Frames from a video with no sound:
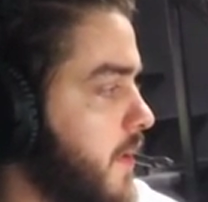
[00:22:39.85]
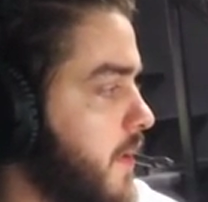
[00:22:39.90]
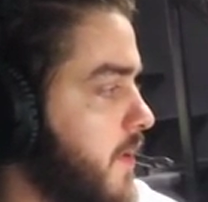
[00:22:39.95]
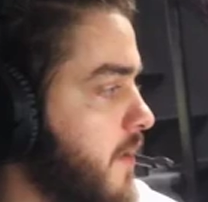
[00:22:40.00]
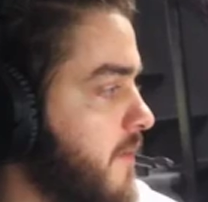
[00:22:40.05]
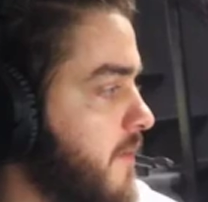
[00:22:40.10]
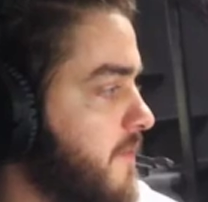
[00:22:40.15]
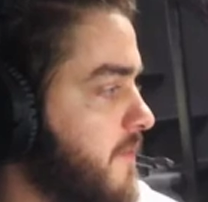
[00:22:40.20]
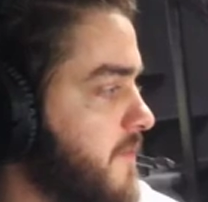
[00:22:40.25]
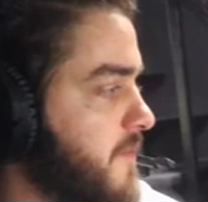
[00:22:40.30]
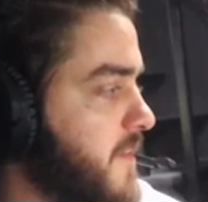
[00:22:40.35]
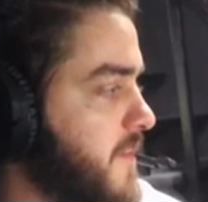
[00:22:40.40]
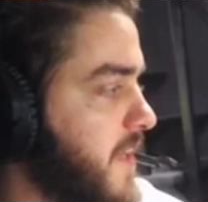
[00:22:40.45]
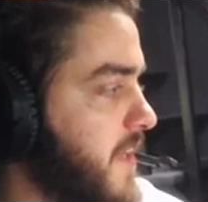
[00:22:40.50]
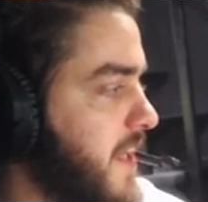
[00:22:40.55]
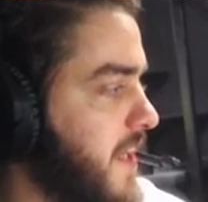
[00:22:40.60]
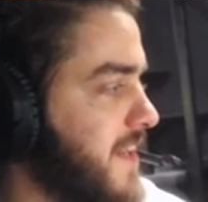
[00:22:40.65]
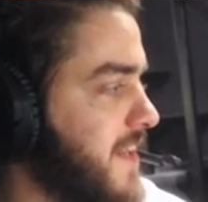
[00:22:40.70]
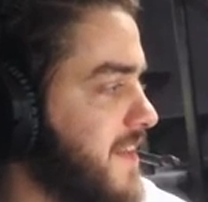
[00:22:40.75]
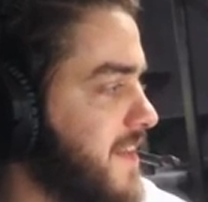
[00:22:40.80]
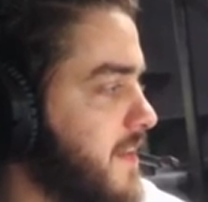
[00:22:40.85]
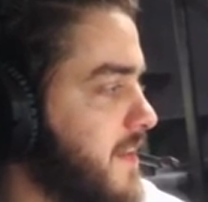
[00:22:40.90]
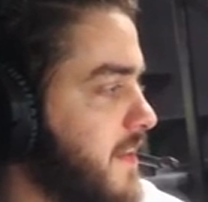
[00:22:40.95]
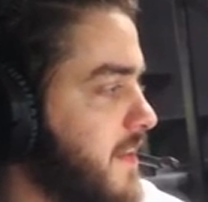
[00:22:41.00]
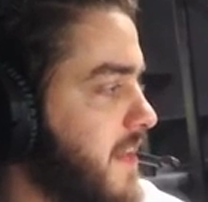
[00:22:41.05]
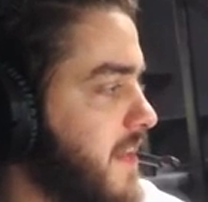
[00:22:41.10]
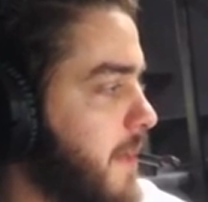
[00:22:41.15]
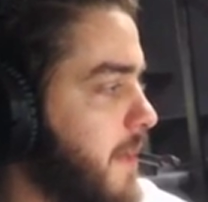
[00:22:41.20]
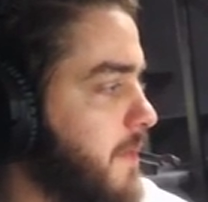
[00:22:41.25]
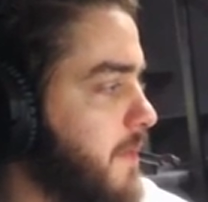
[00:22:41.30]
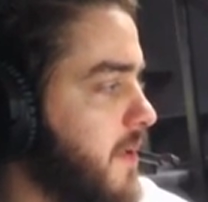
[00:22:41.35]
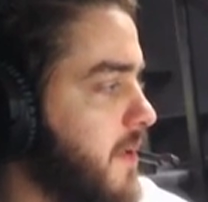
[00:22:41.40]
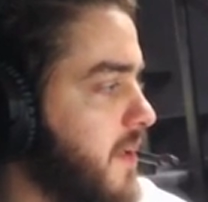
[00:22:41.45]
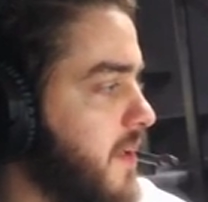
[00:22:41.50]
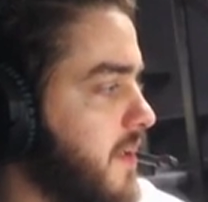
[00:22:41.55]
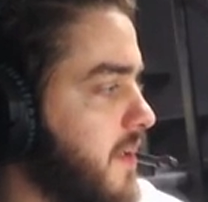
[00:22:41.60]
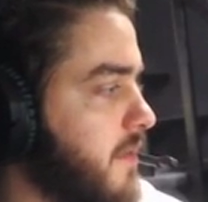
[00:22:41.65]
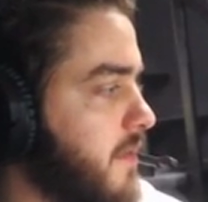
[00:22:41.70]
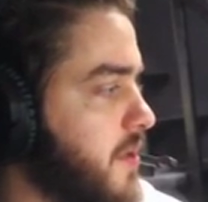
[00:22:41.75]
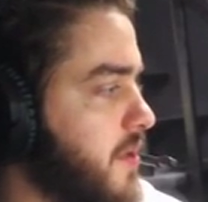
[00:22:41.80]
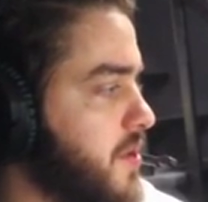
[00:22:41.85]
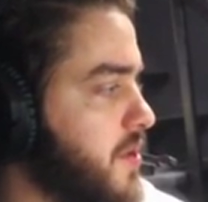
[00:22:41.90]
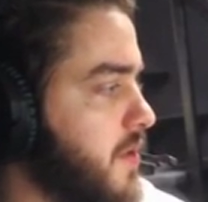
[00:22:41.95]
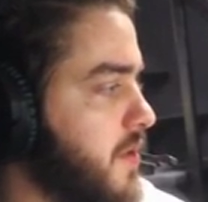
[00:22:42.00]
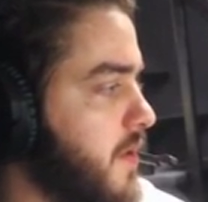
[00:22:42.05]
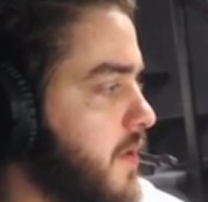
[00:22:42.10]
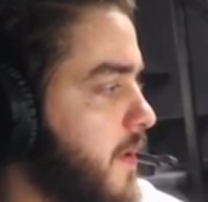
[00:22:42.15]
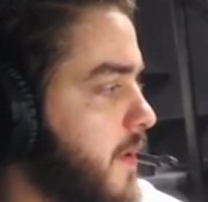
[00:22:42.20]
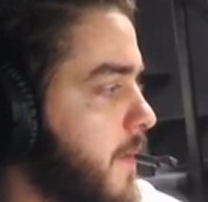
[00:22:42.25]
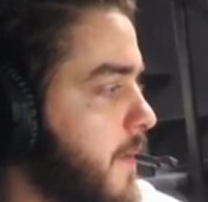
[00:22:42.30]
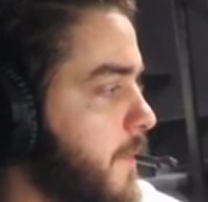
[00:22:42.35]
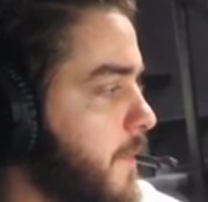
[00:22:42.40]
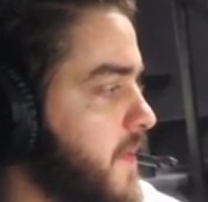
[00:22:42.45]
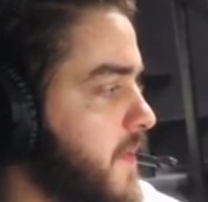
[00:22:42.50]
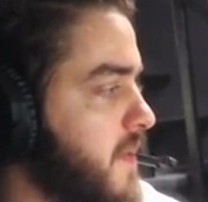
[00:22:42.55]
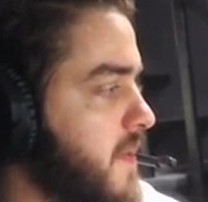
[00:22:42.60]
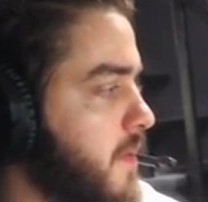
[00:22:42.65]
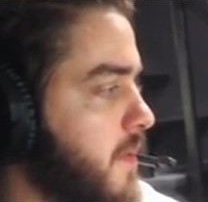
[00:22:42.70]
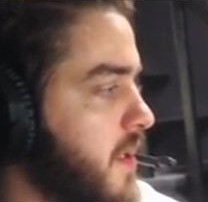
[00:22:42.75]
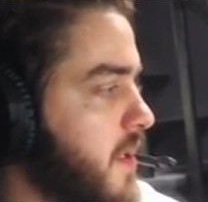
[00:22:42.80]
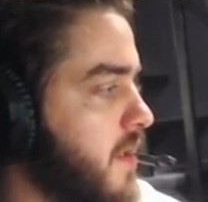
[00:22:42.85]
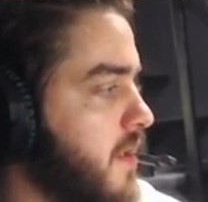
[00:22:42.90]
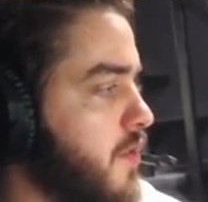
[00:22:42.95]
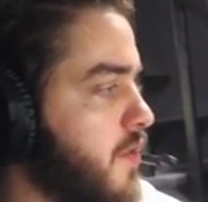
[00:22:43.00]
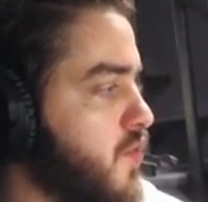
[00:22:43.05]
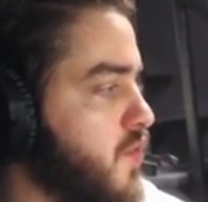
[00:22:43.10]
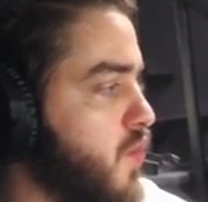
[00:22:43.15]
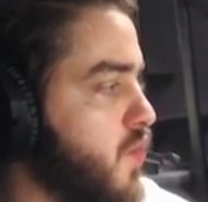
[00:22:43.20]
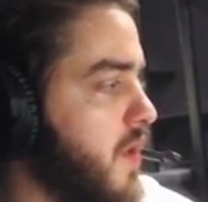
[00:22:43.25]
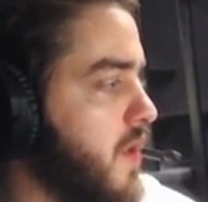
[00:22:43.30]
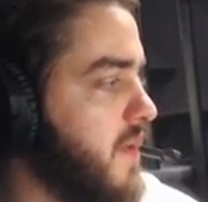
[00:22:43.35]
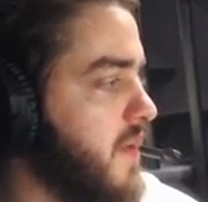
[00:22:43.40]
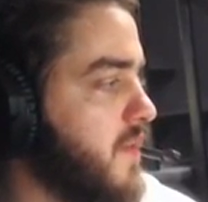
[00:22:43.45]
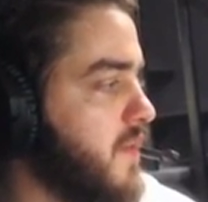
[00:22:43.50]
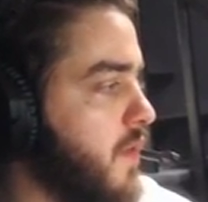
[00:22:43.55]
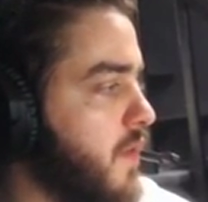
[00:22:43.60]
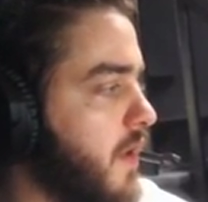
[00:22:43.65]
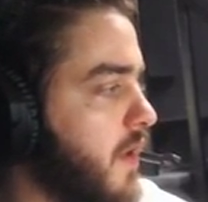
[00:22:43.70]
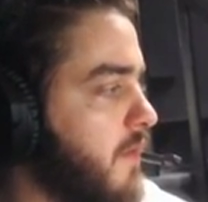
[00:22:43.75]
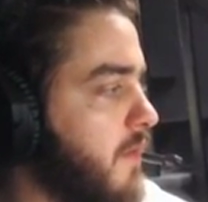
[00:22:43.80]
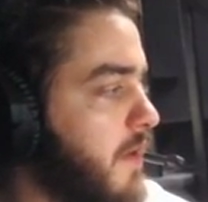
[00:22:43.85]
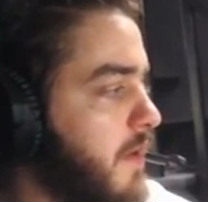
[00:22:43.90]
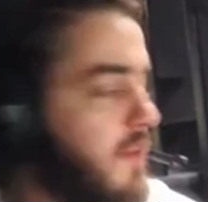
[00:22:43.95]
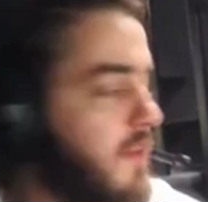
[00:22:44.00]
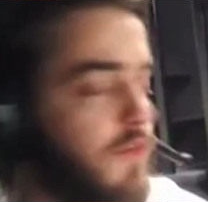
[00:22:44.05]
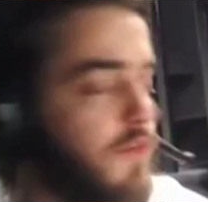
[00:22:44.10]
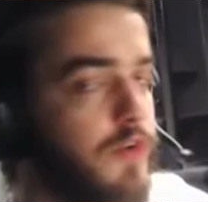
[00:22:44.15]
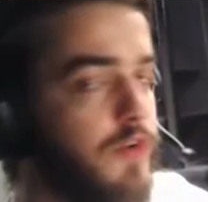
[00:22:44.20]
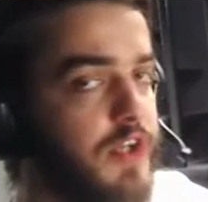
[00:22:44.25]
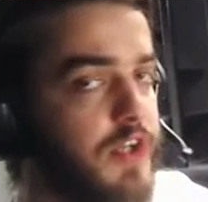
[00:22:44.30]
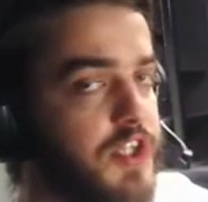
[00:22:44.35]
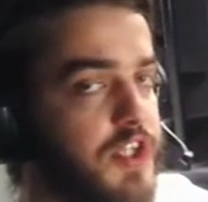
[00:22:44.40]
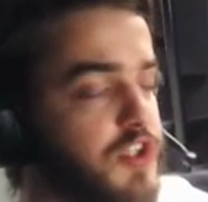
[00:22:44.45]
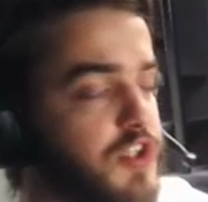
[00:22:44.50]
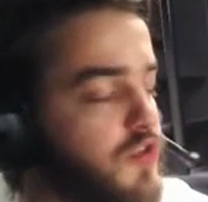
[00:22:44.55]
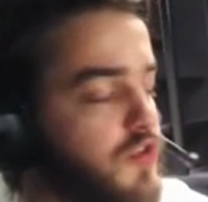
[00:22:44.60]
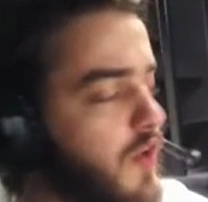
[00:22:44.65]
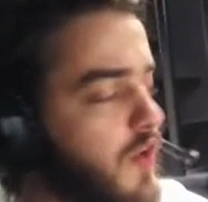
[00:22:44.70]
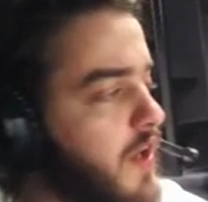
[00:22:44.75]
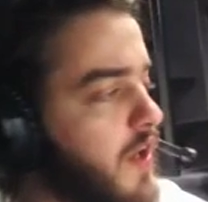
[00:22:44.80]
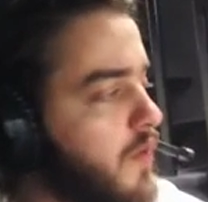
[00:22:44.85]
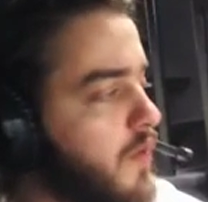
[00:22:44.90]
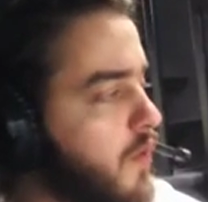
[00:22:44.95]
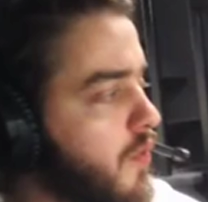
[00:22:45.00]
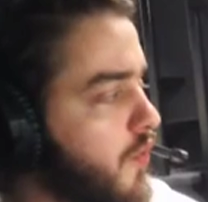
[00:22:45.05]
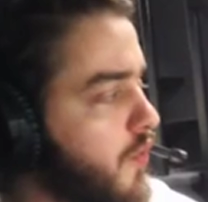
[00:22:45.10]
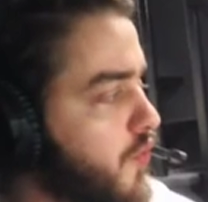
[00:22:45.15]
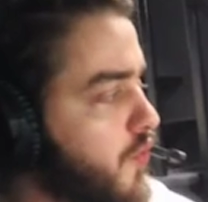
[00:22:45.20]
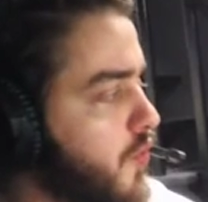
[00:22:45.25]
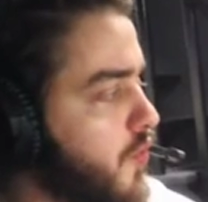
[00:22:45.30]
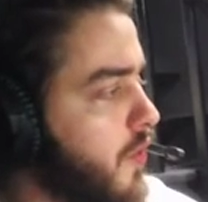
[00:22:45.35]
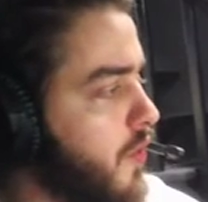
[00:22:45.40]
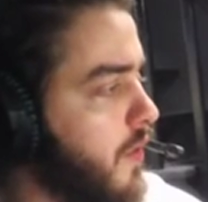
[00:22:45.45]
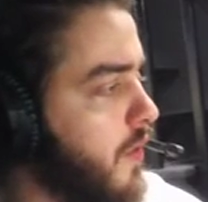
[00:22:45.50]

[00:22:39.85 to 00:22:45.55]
6. Tap target creature. This ability costs 1 less to activate for each shrine you control.